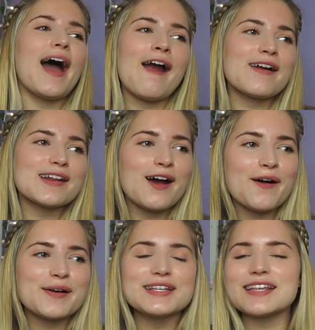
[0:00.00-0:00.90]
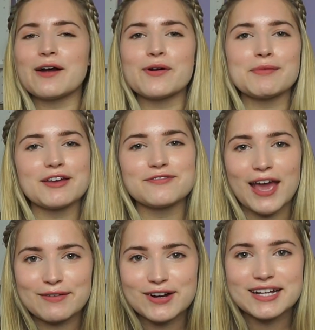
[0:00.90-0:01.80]
I already know, he's like one of my
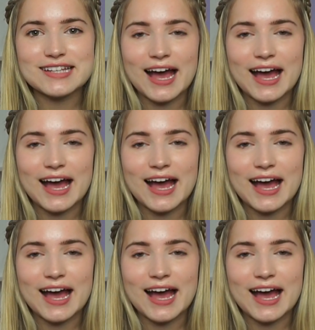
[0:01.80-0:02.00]
favorites.